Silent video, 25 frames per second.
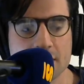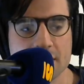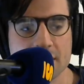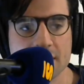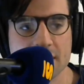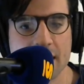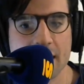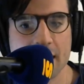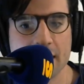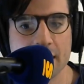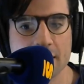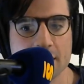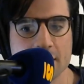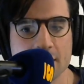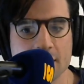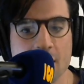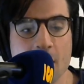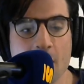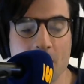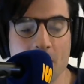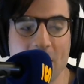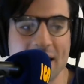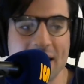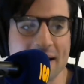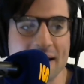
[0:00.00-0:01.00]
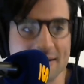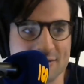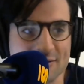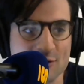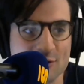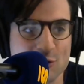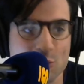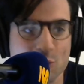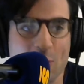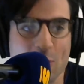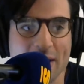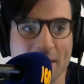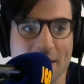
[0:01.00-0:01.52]
Yeah. But
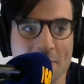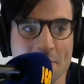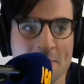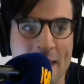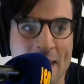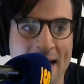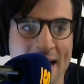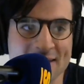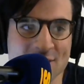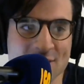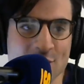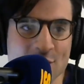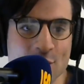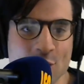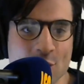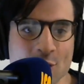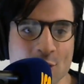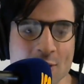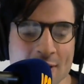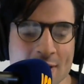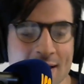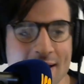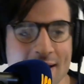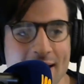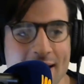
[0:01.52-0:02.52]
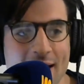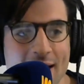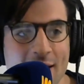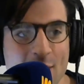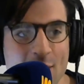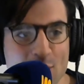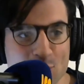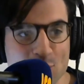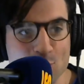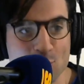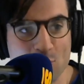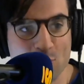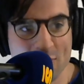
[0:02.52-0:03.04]
sorry, coming back to your
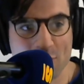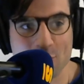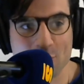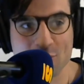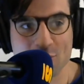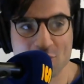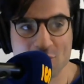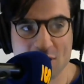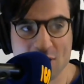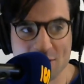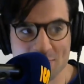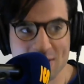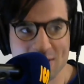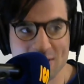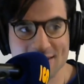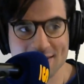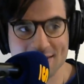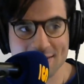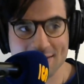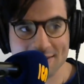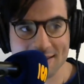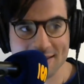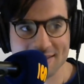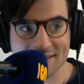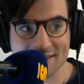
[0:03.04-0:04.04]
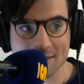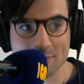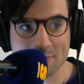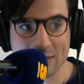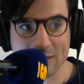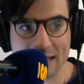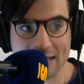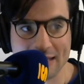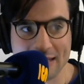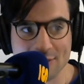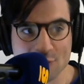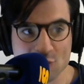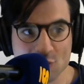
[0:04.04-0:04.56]
I'll withhold judgment until he does
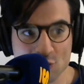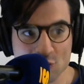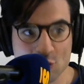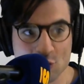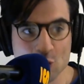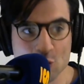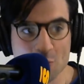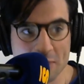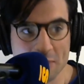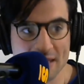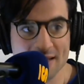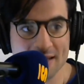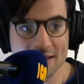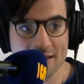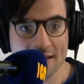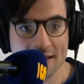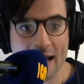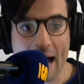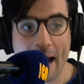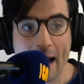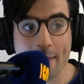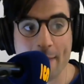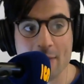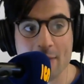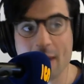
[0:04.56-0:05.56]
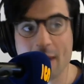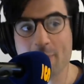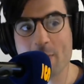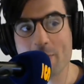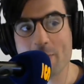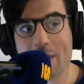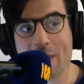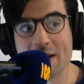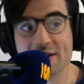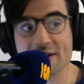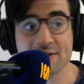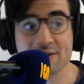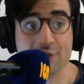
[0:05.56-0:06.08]
something stupid. I'm not
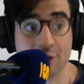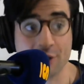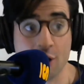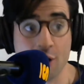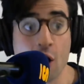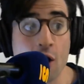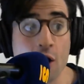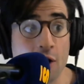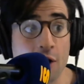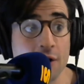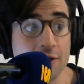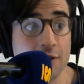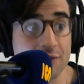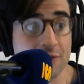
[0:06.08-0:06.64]
prepared to call